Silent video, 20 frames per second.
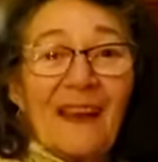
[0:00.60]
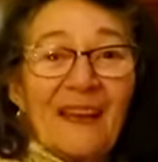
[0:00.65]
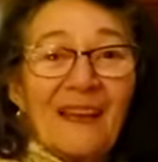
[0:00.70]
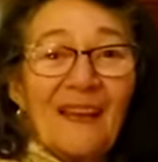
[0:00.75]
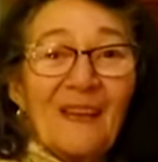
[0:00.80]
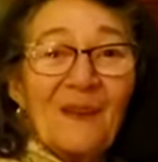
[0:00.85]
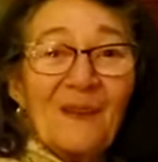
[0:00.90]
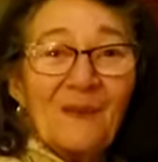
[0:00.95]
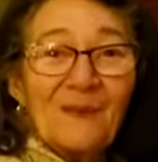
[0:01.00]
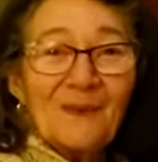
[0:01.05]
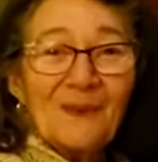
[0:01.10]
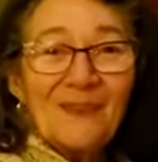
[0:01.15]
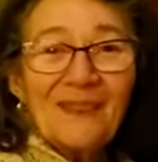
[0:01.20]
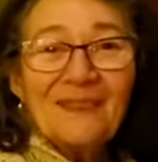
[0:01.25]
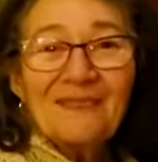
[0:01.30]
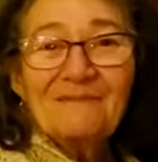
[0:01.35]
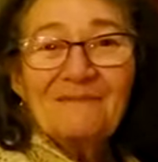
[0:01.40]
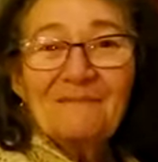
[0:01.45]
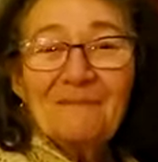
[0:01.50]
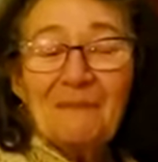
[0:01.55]
Hello,
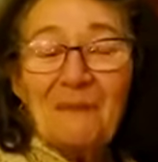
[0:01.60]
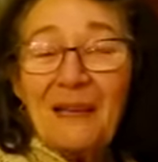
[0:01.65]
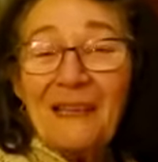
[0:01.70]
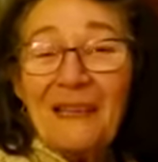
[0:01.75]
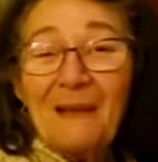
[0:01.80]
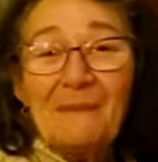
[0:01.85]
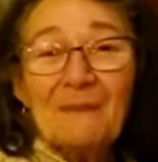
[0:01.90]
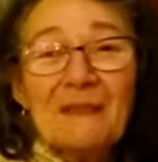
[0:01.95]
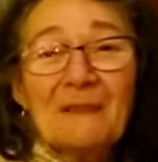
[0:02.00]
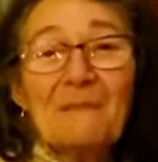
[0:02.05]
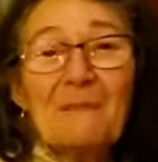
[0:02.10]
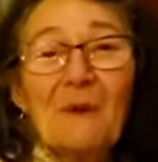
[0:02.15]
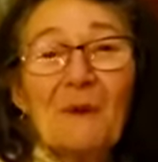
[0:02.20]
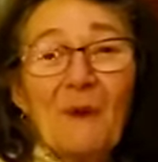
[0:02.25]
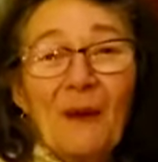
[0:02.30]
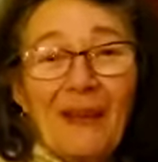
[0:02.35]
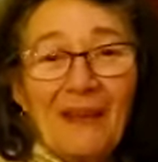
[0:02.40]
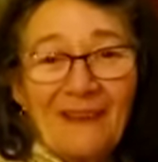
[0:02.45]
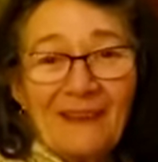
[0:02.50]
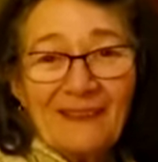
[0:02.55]
my name is
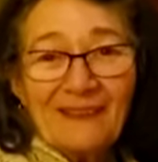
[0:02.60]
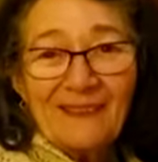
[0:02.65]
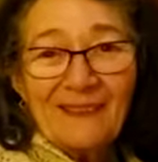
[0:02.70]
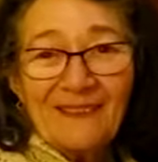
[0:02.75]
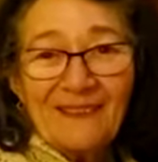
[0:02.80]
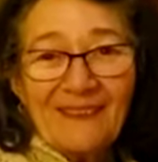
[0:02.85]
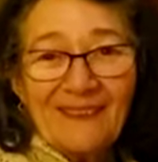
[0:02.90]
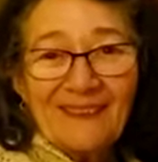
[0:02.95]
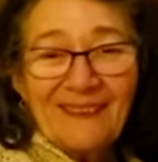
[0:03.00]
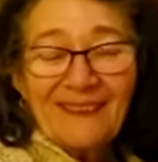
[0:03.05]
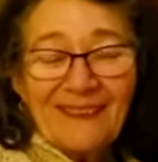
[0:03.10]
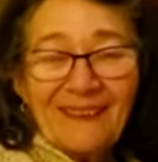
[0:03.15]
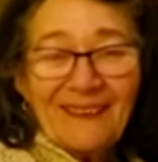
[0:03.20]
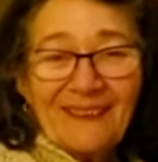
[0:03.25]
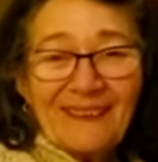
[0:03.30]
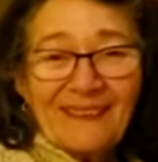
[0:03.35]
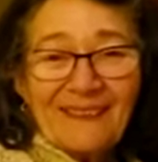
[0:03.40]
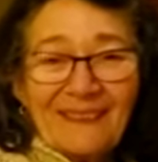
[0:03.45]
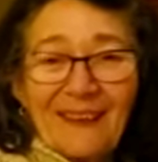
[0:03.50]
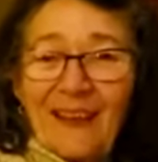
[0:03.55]
Mairead.
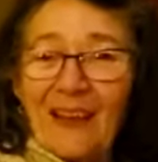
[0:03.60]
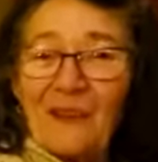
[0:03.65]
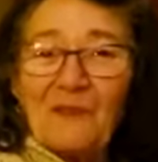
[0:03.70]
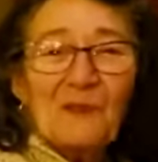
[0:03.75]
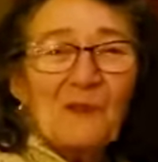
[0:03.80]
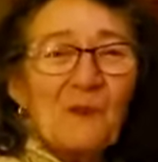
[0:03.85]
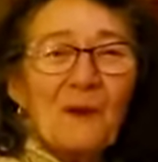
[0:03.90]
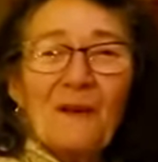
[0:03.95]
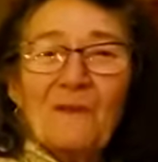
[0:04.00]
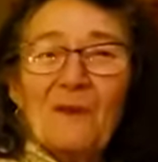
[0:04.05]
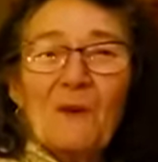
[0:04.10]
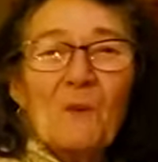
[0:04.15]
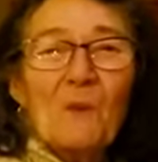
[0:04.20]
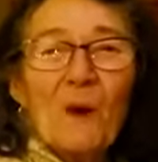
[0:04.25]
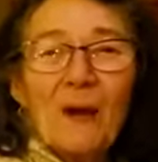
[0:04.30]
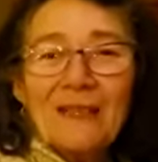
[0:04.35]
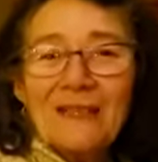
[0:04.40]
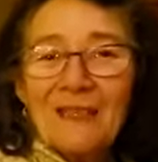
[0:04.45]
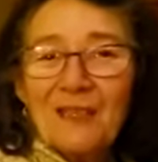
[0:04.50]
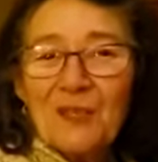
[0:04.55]
Have you ever
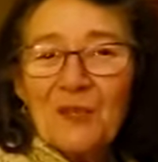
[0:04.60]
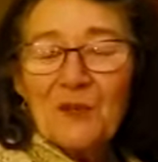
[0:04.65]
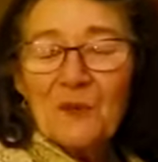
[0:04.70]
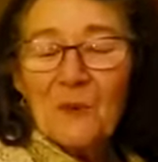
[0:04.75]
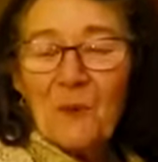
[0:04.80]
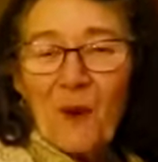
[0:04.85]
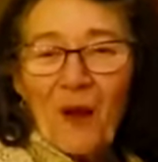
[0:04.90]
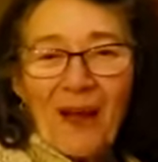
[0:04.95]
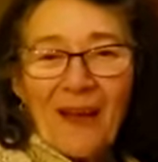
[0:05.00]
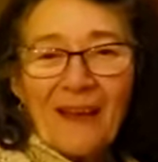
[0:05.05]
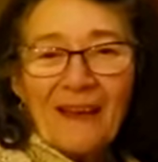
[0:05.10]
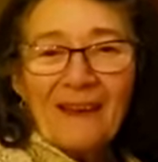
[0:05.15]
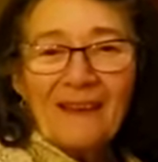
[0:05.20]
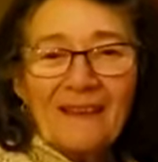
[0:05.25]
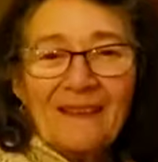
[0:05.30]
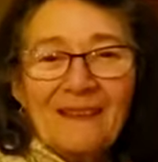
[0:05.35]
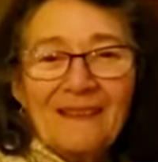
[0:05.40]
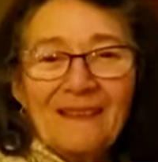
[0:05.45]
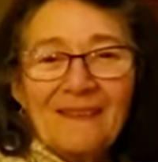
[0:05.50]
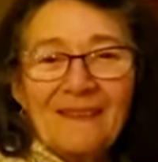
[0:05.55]
wondered why
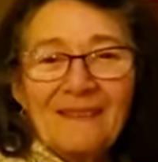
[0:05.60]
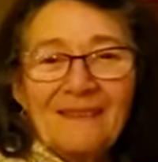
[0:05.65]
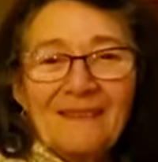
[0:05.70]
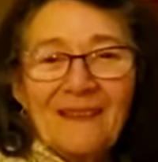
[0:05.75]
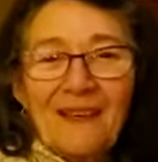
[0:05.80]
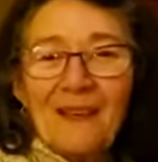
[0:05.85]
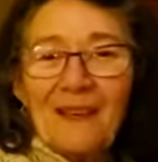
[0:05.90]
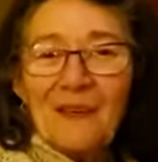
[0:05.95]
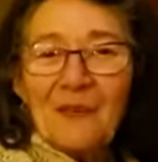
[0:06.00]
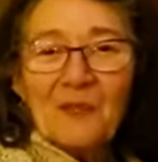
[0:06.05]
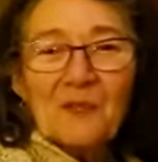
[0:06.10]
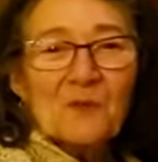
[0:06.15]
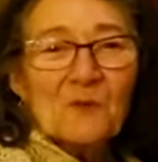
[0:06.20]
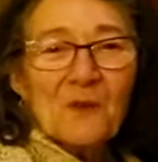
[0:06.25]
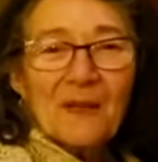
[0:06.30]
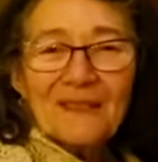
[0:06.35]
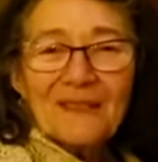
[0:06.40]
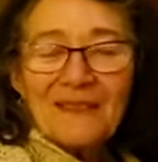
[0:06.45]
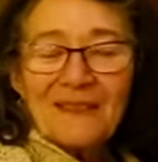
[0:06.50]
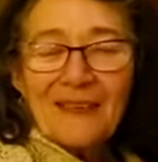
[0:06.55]

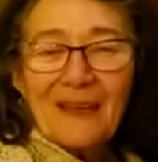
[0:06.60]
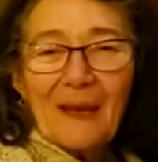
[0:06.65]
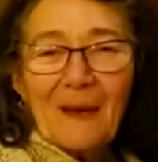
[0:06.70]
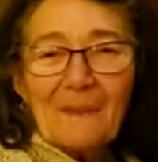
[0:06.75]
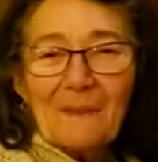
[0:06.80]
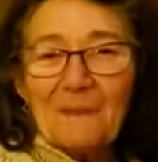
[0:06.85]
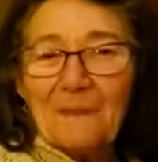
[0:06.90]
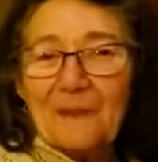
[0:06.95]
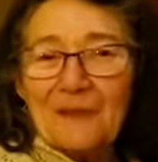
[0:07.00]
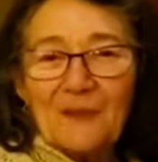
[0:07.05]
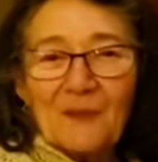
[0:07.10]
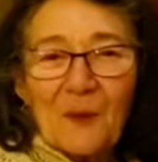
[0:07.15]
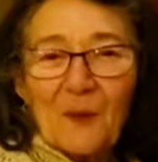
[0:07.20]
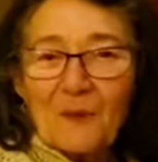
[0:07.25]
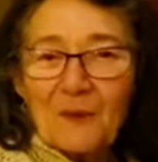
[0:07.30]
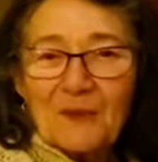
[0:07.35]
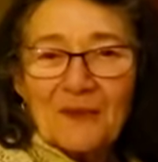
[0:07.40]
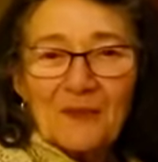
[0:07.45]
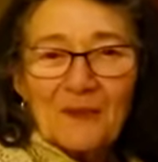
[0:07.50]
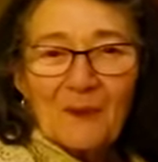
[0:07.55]
dressing up as
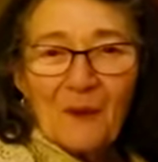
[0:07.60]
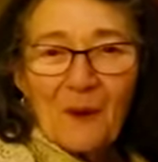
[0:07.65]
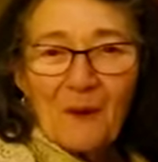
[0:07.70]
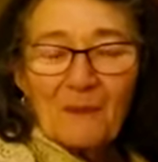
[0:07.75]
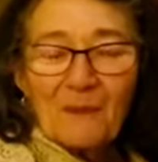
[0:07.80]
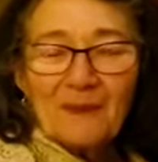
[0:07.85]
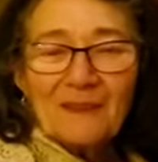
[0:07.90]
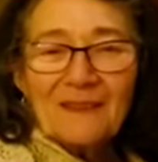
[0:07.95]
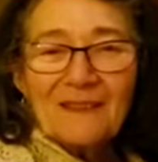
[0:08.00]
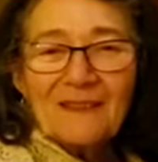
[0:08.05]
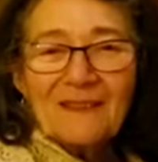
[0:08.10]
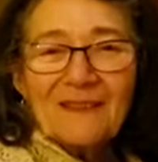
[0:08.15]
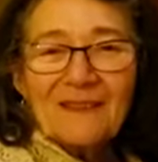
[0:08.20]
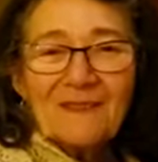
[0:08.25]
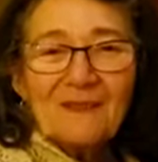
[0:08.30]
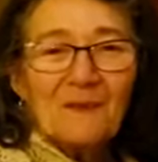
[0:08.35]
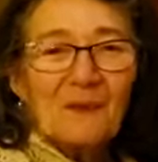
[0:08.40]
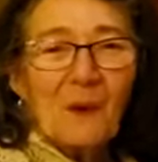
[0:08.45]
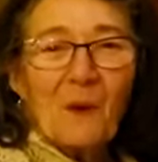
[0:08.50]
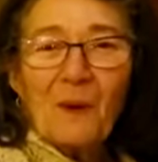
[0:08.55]
ghosts and goblins
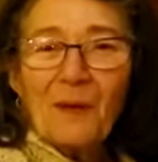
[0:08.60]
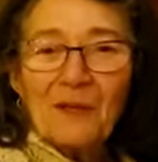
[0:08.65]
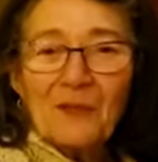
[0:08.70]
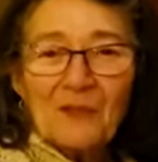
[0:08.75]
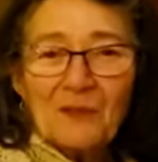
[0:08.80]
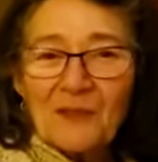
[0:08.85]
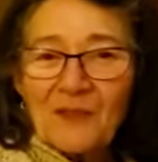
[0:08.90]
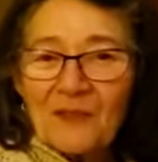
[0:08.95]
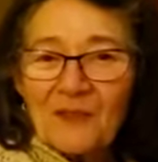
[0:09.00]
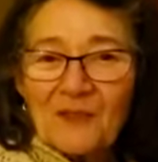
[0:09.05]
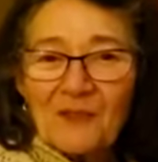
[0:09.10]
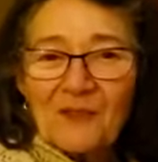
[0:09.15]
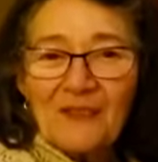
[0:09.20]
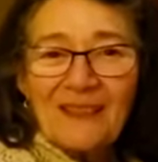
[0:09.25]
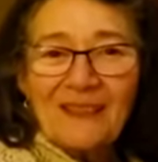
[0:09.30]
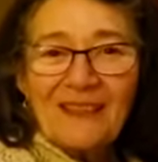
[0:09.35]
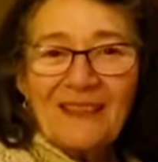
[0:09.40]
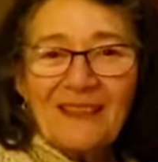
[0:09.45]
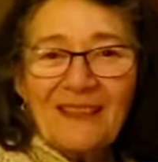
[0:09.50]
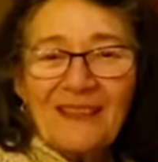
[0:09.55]
and going
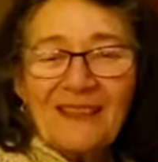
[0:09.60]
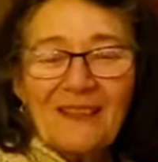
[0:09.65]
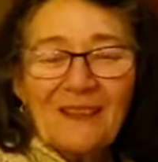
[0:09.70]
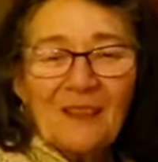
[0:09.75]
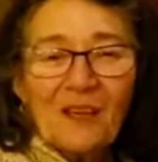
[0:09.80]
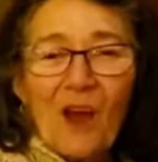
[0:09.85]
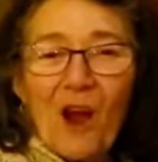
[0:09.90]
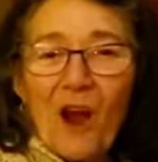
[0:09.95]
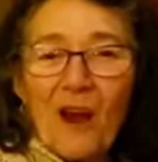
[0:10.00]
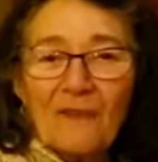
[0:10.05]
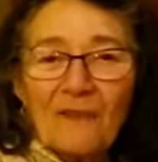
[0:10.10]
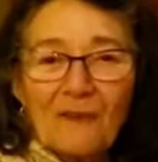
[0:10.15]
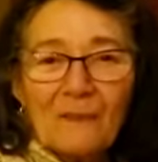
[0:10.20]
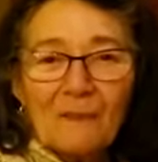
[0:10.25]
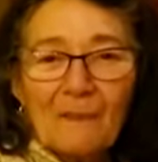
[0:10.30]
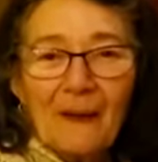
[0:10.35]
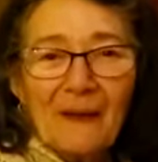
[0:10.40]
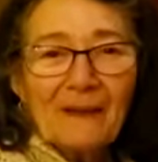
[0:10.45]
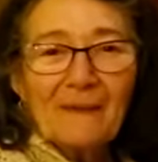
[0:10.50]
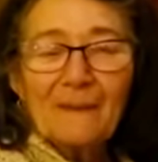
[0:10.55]
trick-or-treating and carving
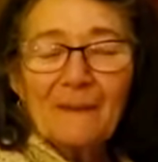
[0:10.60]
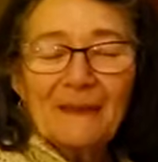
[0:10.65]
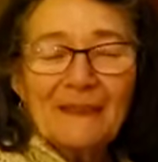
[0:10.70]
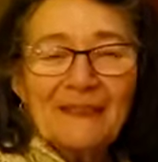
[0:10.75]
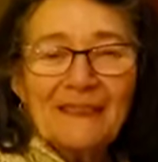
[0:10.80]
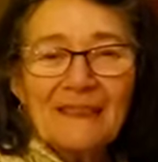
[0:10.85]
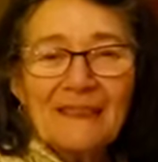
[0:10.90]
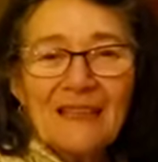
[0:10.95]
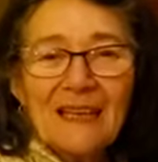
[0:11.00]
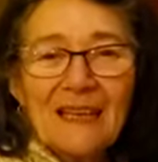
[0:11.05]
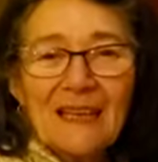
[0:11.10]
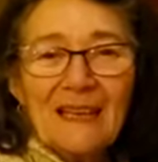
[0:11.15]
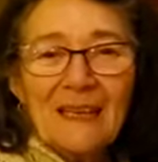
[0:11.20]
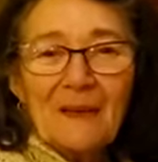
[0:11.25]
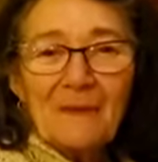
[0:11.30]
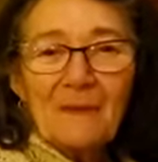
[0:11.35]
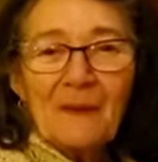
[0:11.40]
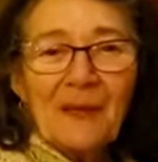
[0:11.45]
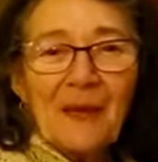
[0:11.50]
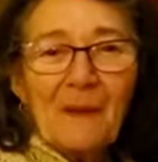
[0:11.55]
pumpkins
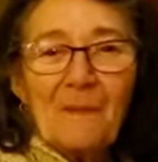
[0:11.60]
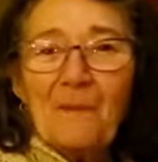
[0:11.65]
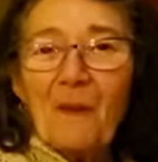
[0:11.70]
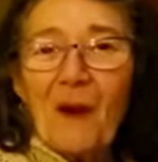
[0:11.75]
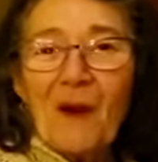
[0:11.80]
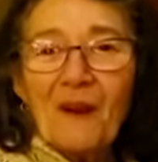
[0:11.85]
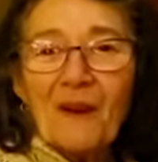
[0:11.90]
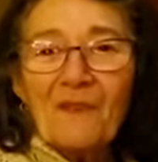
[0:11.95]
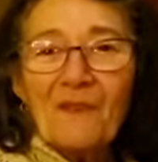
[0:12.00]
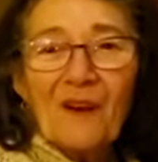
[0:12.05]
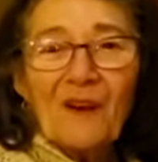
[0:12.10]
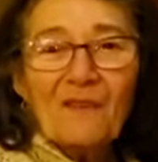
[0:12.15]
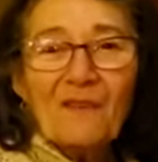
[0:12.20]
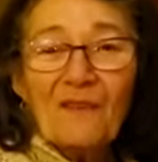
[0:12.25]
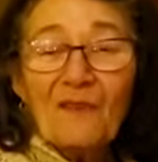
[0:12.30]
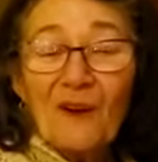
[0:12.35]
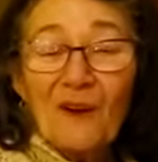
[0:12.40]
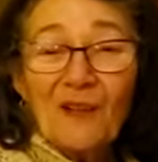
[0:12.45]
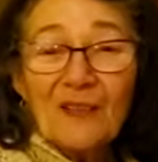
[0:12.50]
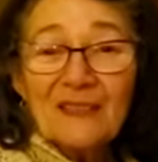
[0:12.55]
became part of our
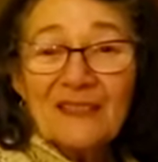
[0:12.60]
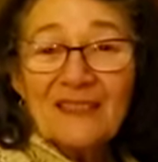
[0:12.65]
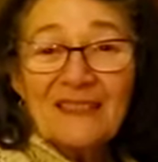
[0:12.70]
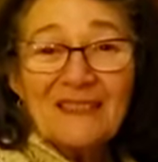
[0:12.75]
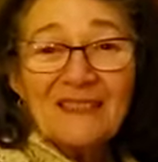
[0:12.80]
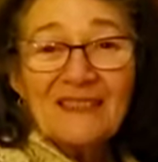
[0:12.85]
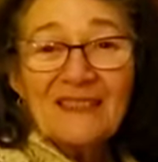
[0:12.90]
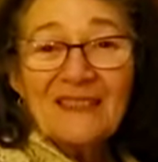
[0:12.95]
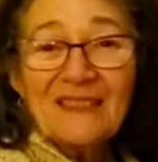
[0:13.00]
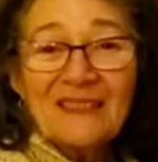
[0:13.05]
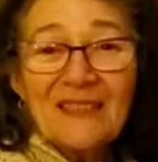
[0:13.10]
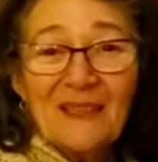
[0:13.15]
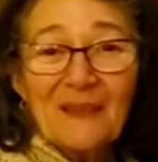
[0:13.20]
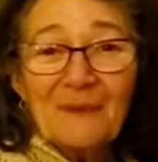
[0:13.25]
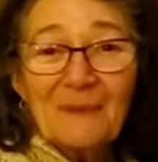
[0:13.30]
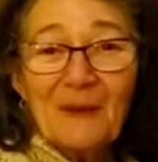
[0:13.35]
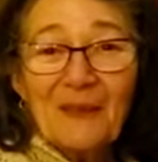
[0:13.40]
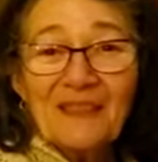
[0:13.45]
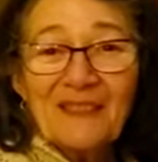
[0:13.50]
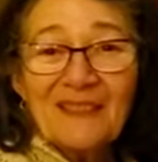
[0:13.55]
fall season
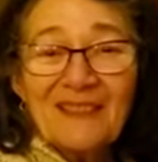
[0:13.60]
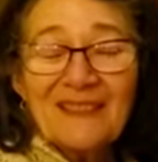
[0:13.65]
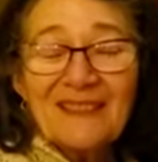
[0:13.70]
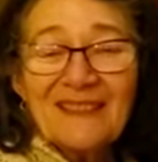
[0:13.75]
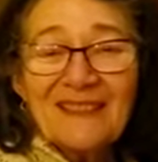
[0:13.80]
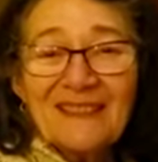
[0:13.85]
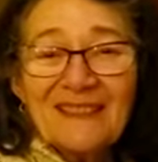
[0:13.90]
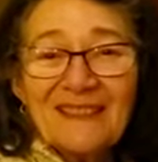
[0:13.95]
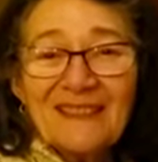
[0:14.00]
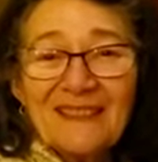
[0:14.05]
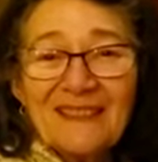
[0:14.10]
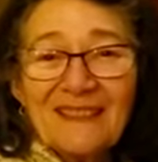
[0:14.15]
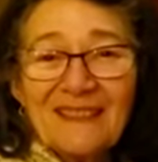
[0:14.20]
celebrations?